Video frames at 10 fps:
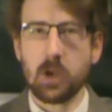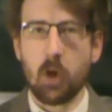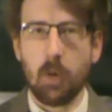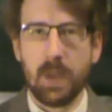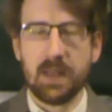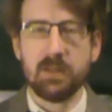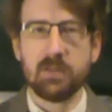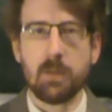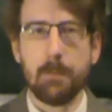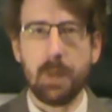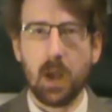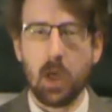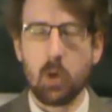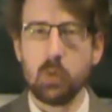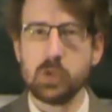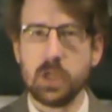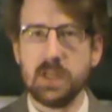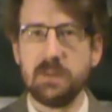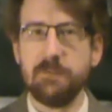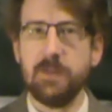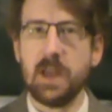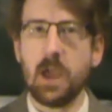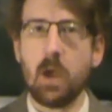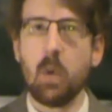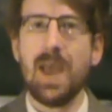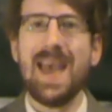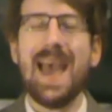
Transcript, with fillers: comments below to this video.